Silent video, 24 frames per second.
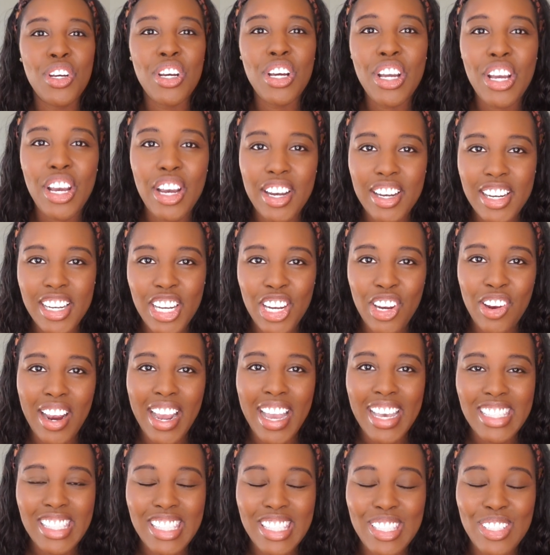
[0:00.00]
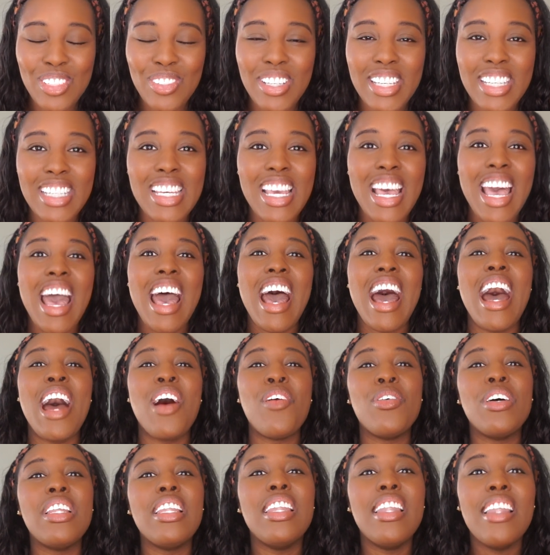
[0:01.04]
you're a current grad student, I
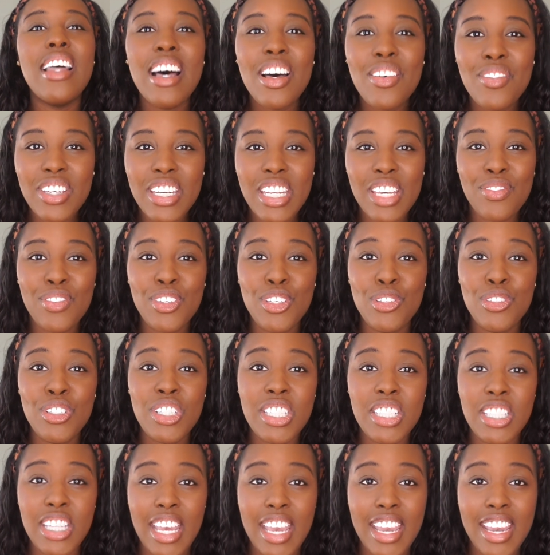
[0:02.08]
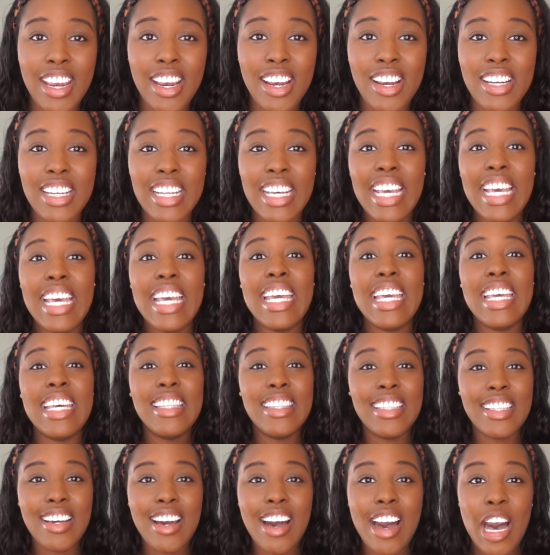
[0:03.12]
would love it if you shared
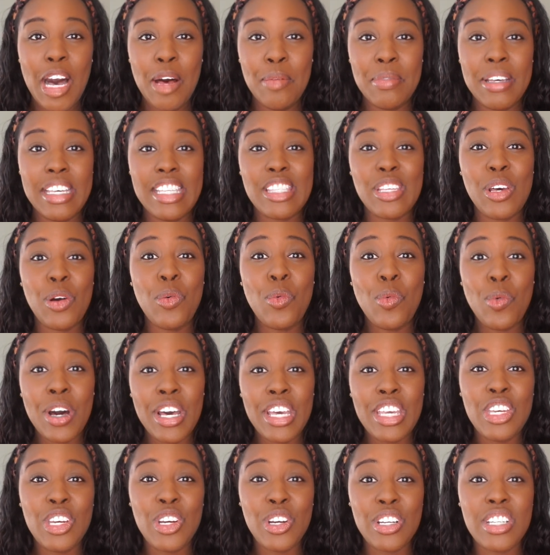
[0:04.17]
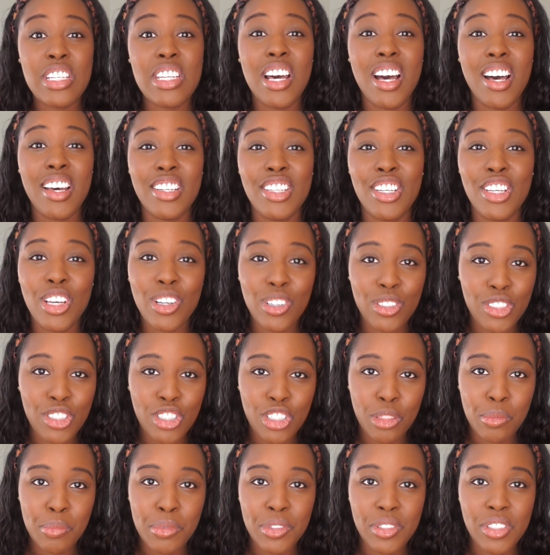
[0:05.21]
in the comments what your
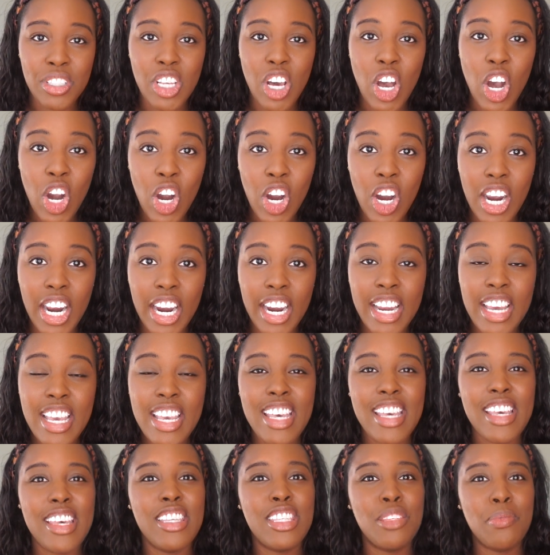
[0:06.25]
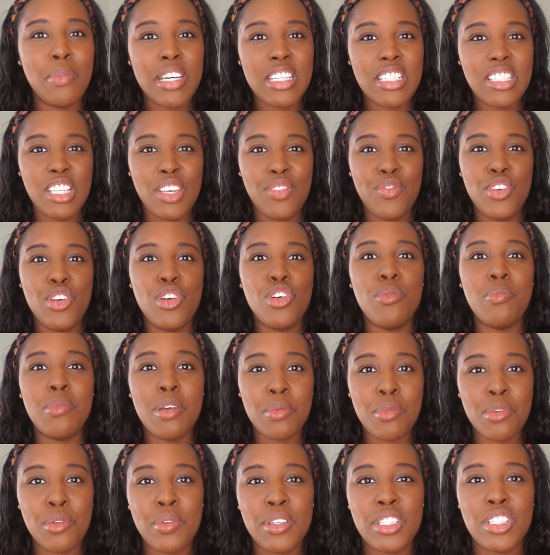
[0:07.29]
non-negotiables are, especially if you
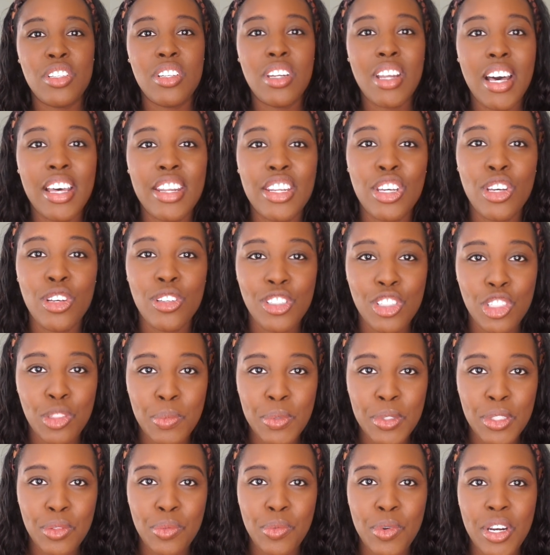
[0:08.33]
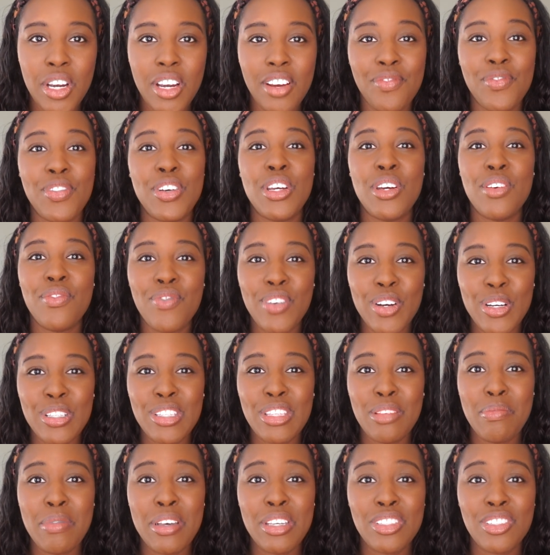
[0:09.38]
remember what your non-negotiables were for your first
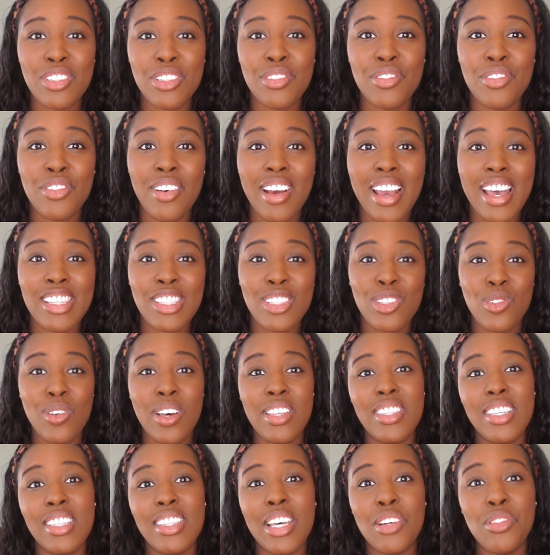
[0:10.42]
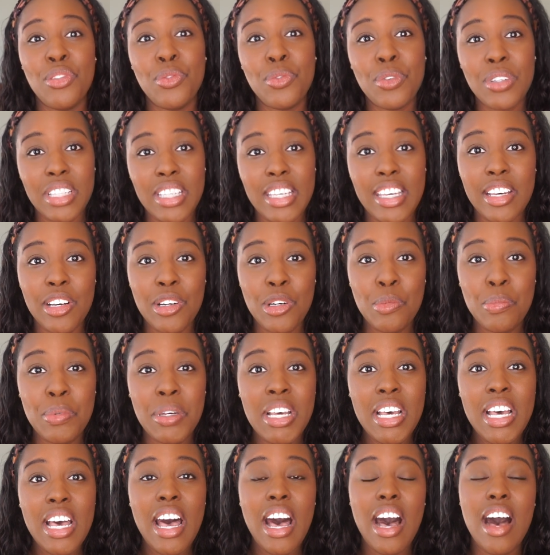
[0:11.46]
semester of grad school. I think that would really help
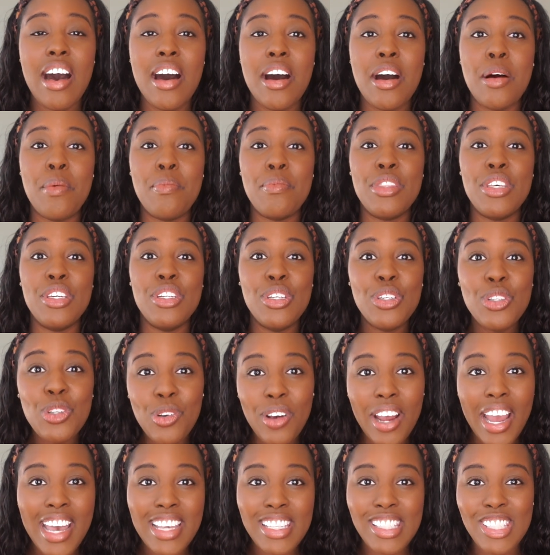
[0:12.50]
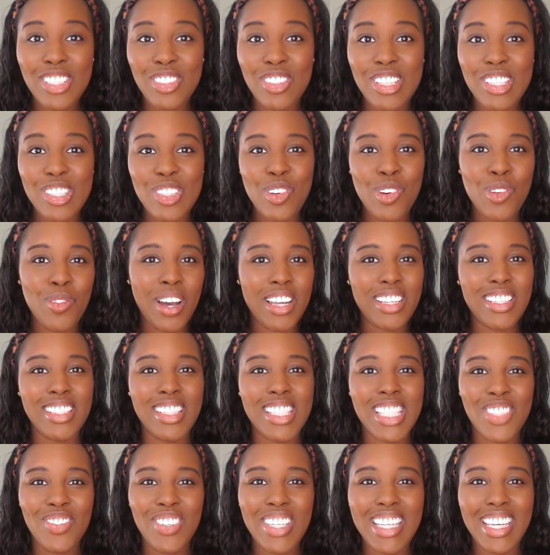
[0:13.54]
the new grad students who are watching
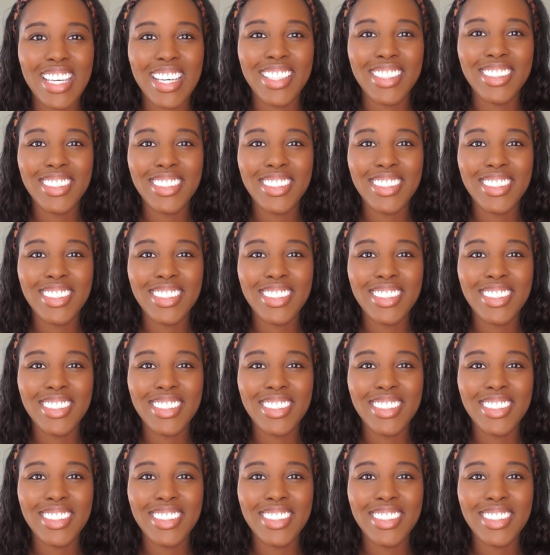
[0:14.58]
this video.